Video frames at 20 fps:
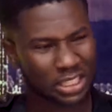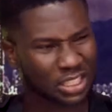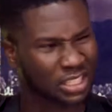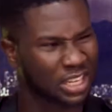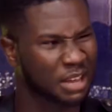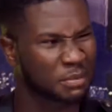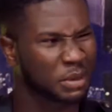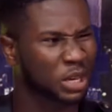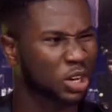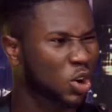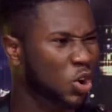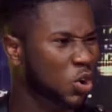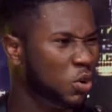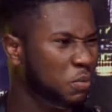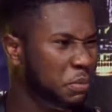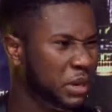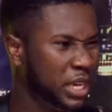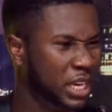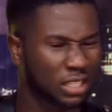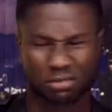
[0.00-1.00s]
Let me call
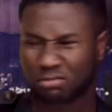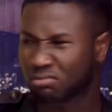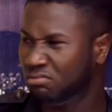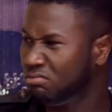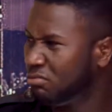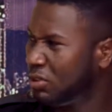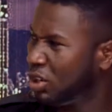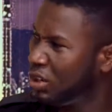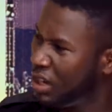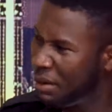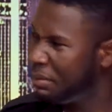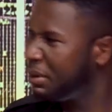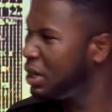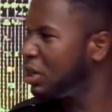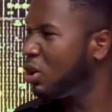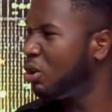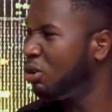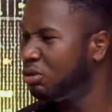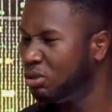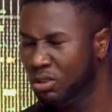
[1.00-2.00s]
me. Let me
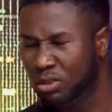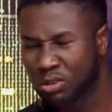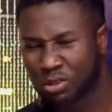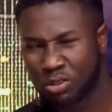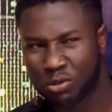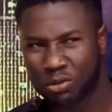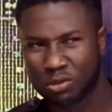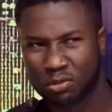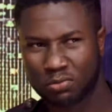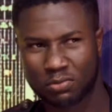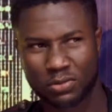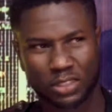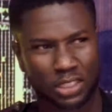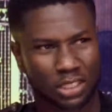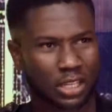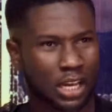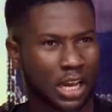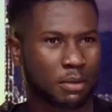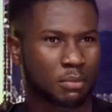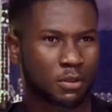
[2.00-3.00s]
call also.
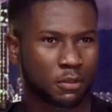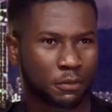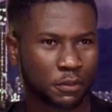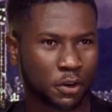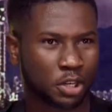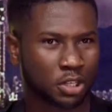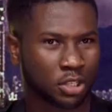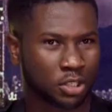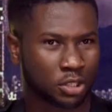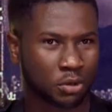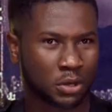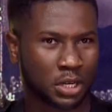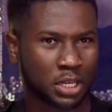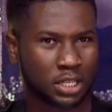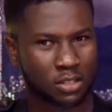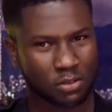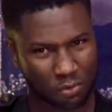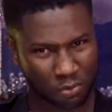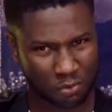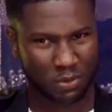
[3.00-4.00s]
And before you know,
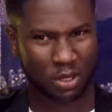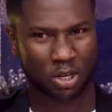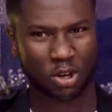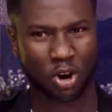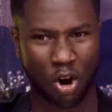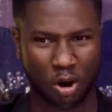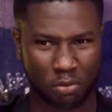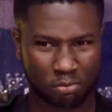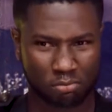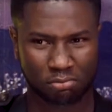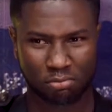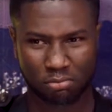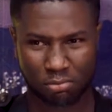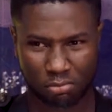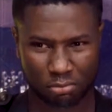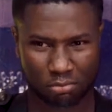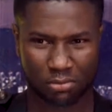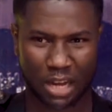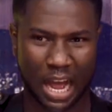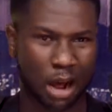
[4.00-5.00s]
you come
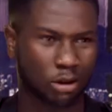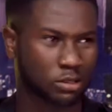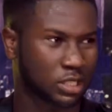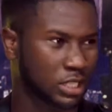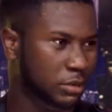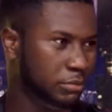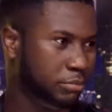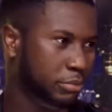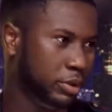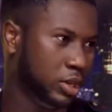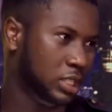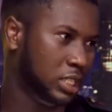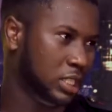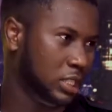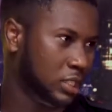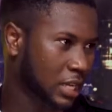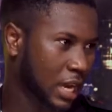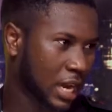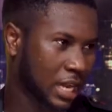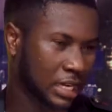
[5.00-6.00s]
outing
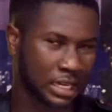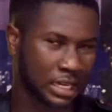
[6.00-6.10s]
bodies and